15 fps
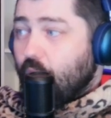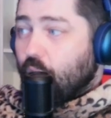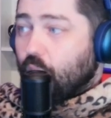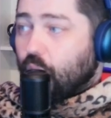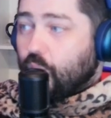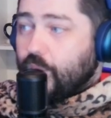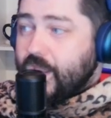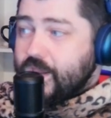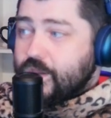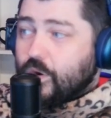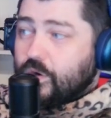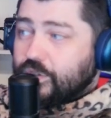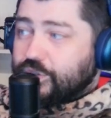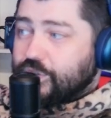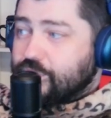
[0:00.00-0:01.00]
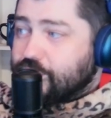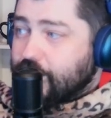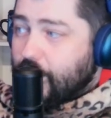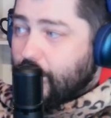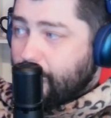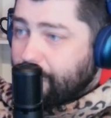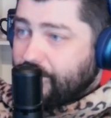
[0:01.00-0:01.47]
We told you
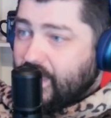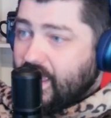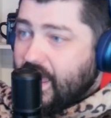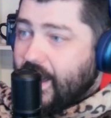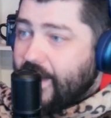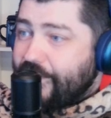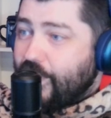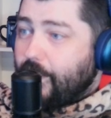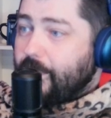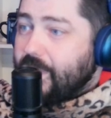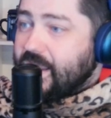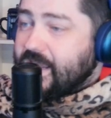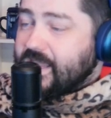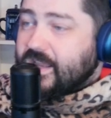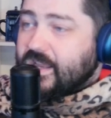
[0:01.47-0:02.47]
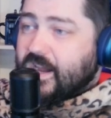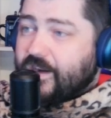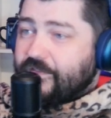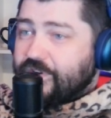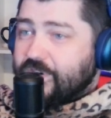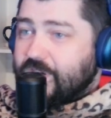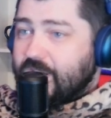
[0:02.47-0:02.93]
so, and the media
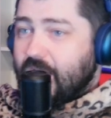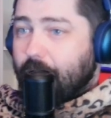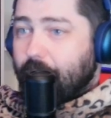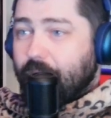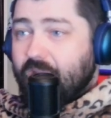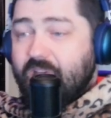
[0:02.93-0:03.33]
covered it up.